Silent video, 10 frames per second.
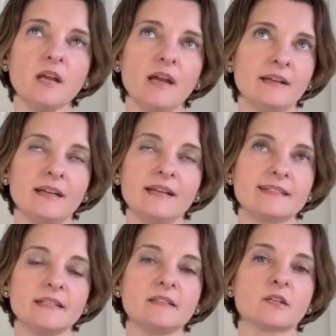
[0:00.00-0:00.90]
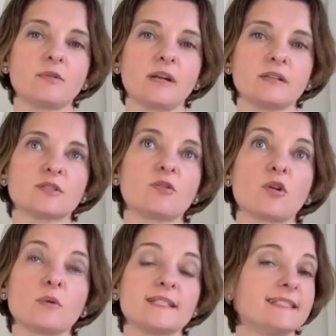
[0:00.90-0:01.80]
and let's say their credit
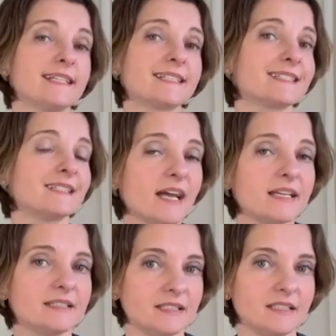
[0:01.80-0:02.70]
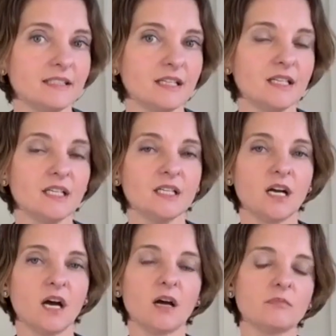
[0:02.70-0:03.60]
score was 690,
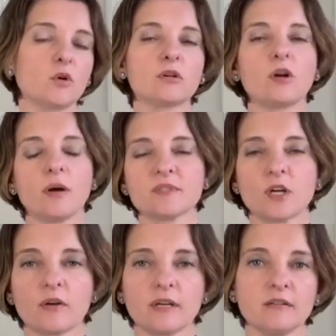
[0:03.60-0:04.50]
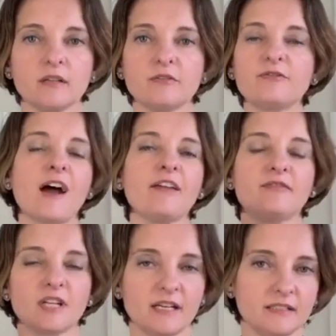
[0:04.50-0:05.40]

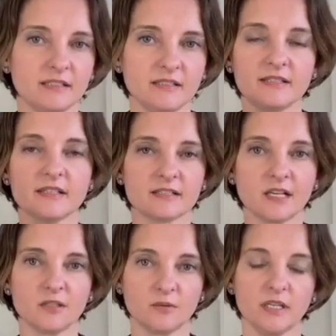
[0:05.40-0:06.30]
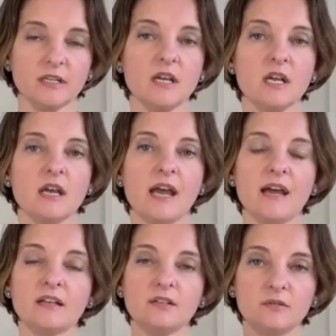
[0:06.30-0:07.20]
590, 600,
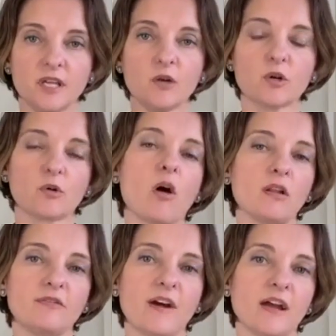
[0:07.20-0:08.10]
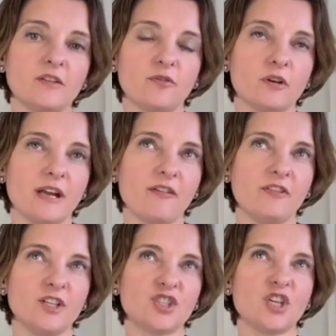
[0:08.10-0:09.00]
and they were qualified for an
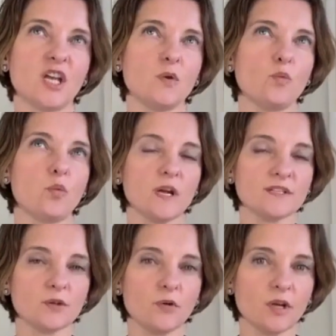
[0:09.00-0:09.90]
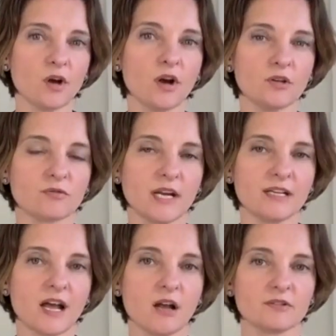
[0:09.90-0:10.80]
FHA. What's going on right
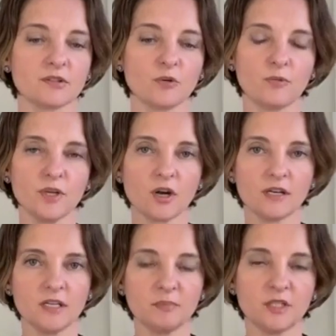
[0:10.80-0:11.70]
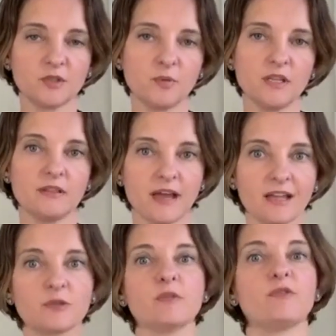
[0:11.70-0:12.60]
now? So we are in between
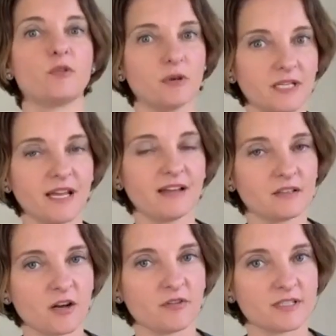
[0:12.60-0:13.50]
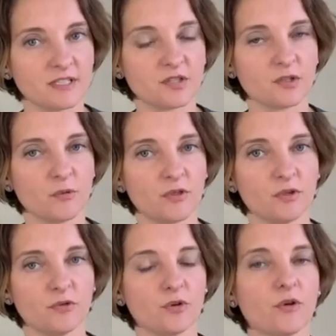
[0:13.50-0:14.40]
that. We've already had a conversation with
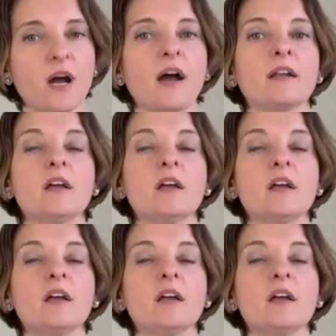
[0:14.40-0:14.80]
you, Johan.